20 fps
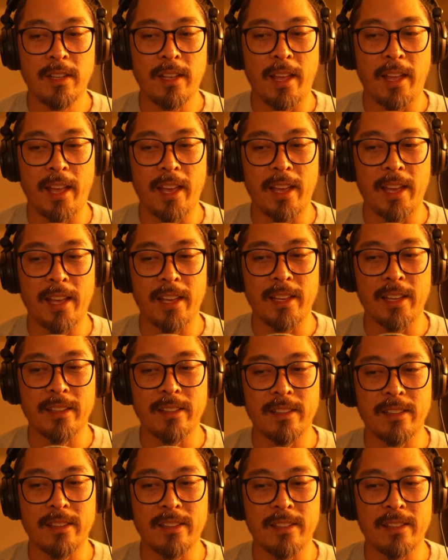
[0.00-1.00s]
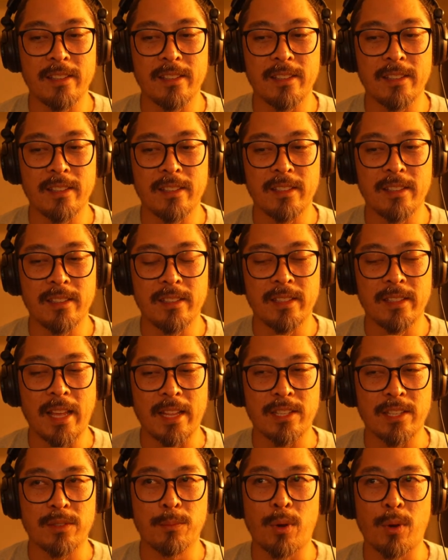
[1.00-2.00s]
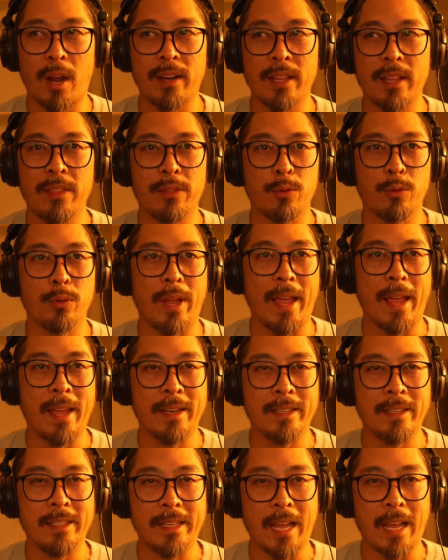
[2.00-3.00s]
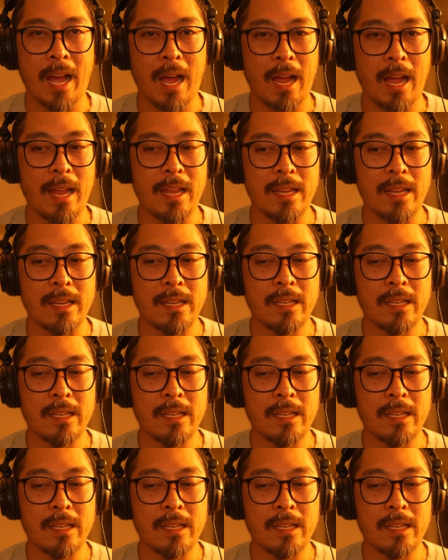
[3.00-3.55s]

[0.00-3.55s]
and that's brought in through NDI.